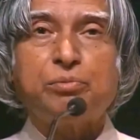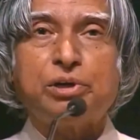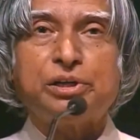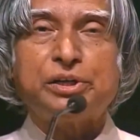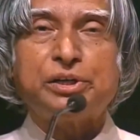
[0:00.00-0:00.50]

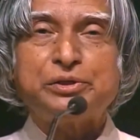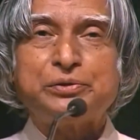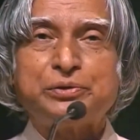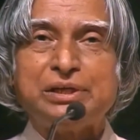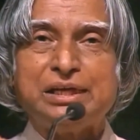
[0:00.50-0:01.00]
over
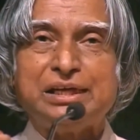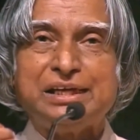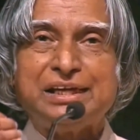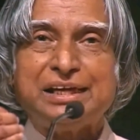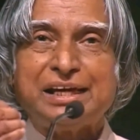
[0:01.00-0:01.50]

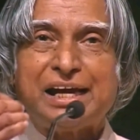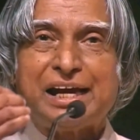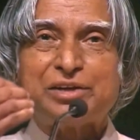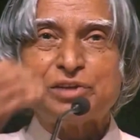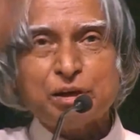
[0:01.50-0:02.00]

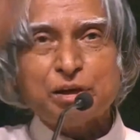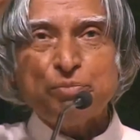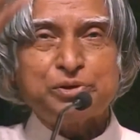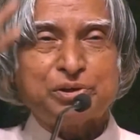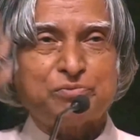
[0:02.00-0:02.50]
to the
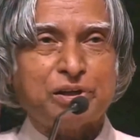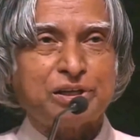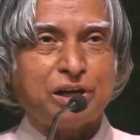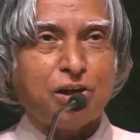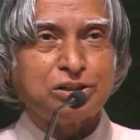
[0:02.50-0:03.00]
computer
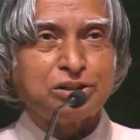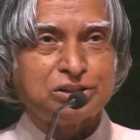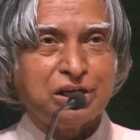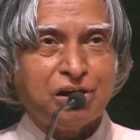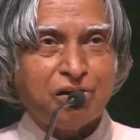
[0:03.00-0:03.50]
for the
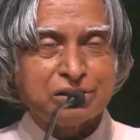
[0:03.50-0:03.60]
launch